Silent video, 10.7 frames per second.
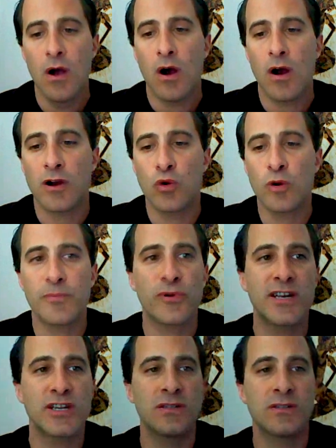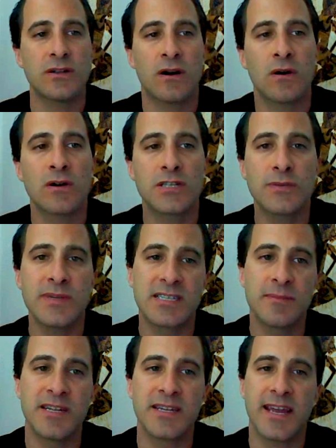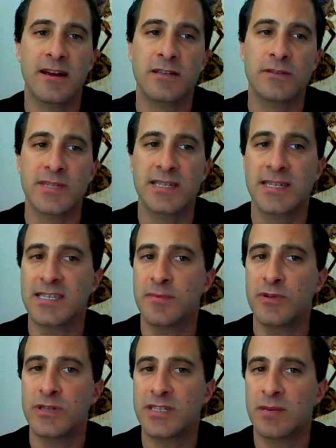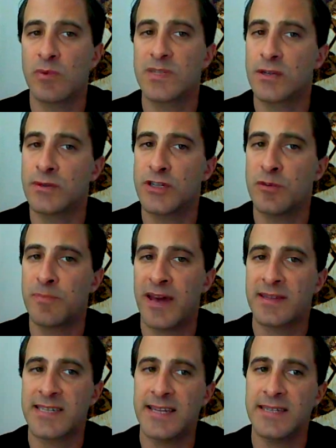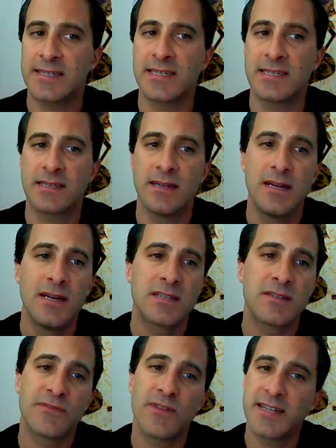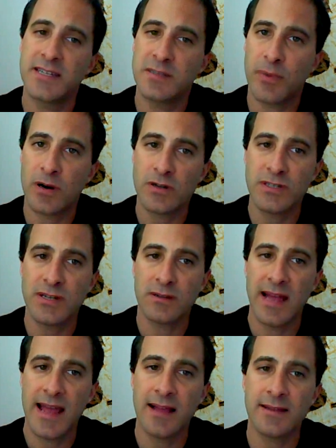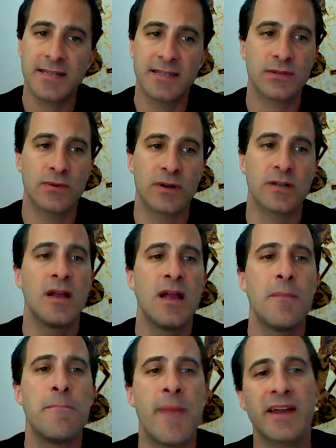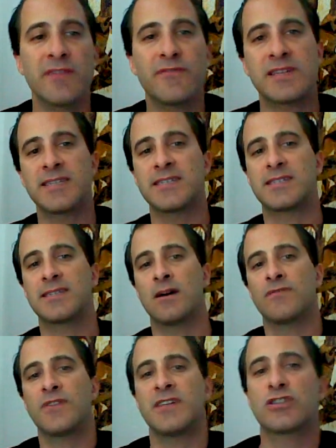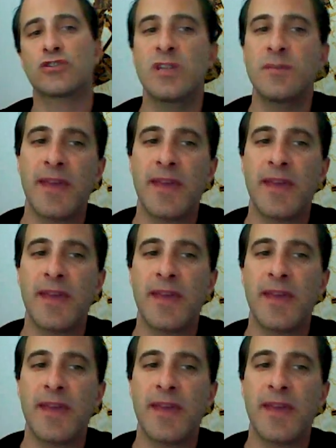Our corporations are also exhibiting characteristics similar to someone with sociopathic tendencies, defined as a personality disorder manifesting itself in extreme